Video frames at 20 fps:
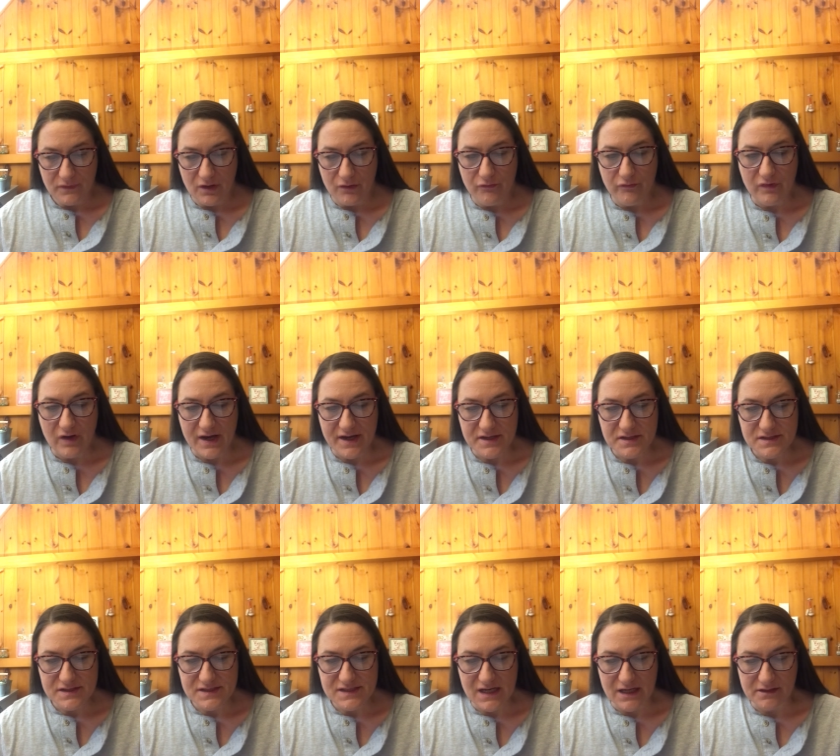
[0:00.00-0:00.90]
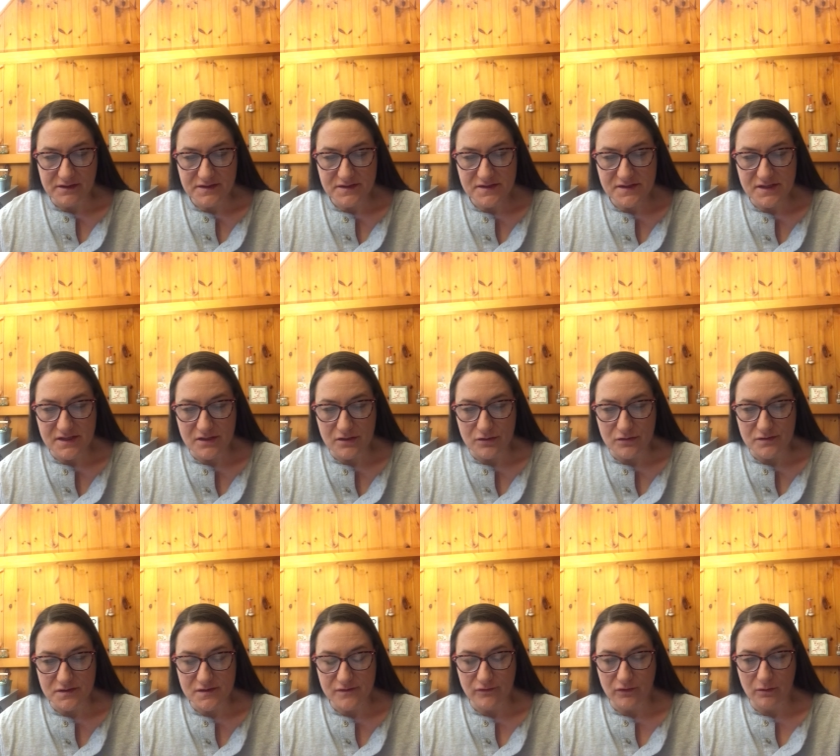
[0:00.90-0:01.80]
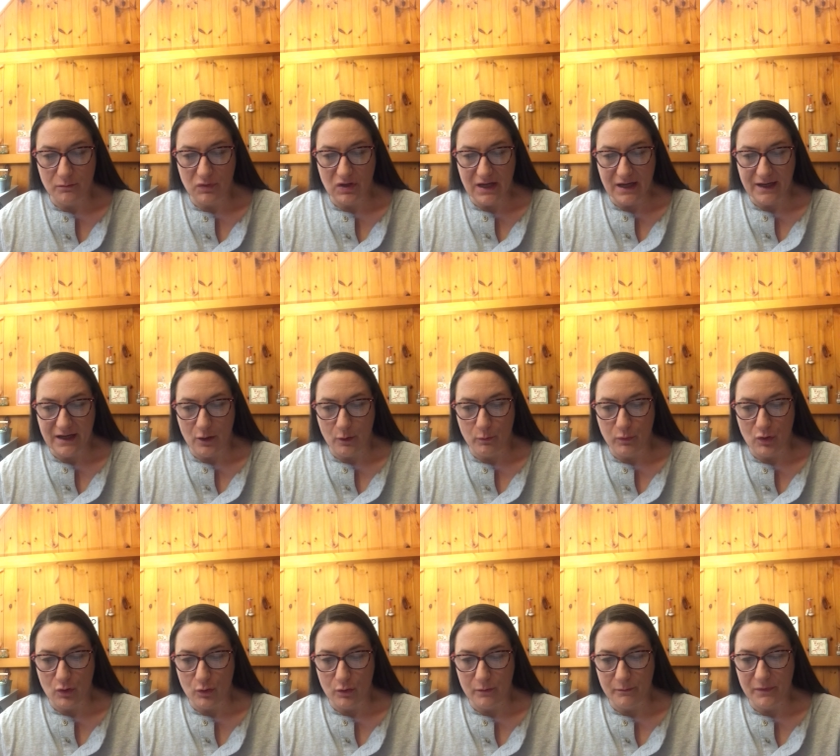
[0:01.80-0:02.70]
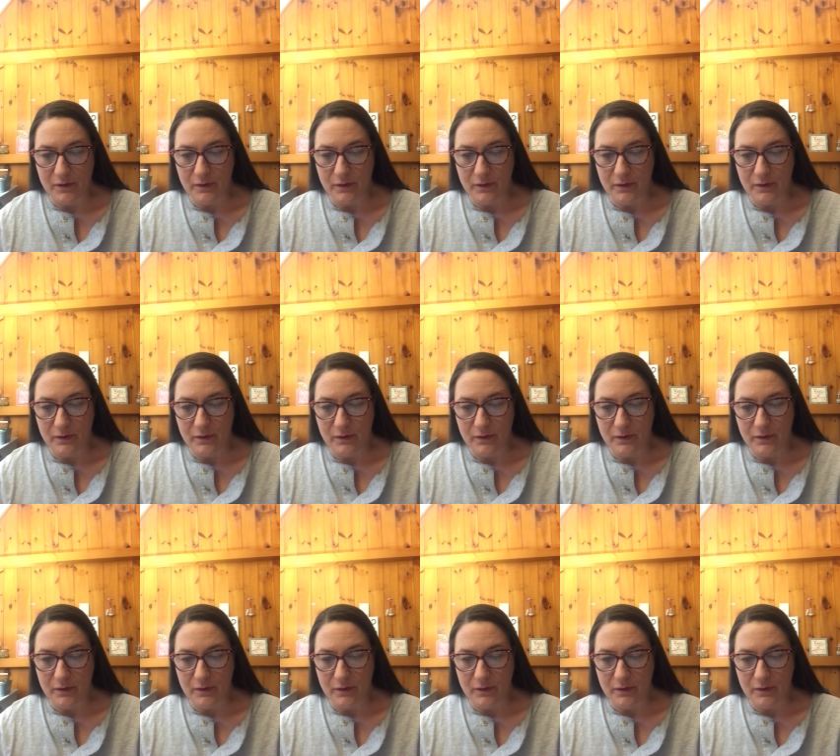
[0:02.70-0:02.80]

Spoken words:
Find a text to use for a blackout poem,